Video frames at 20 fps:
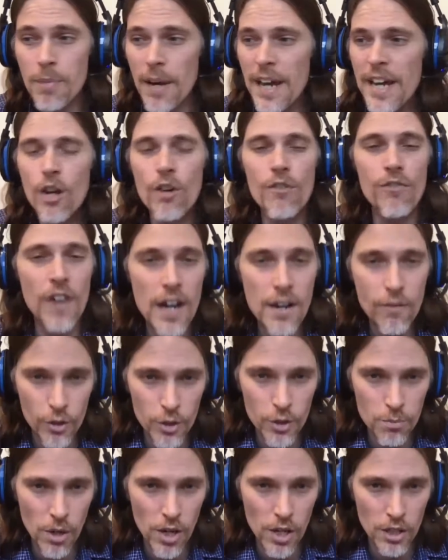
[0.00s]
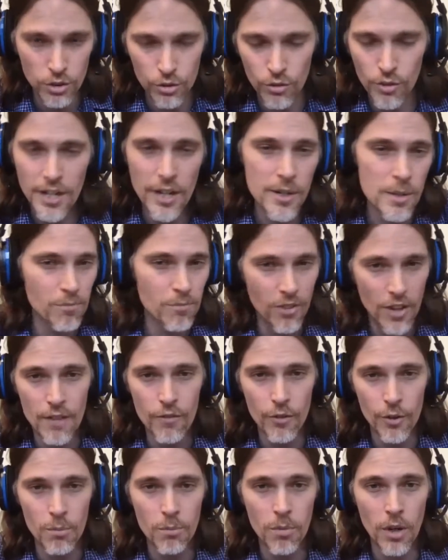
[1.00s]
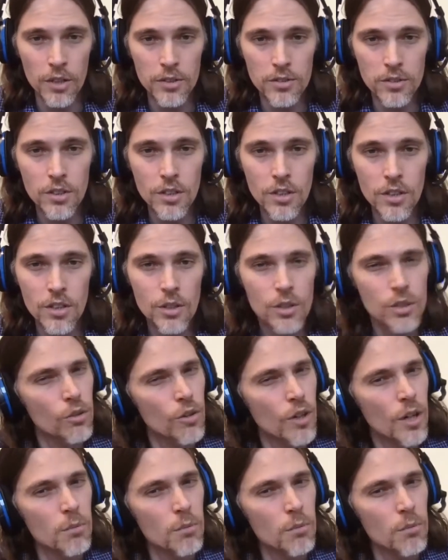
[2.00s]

her five hundred bucks or him five hundred bucks. You yeah. see what I mean?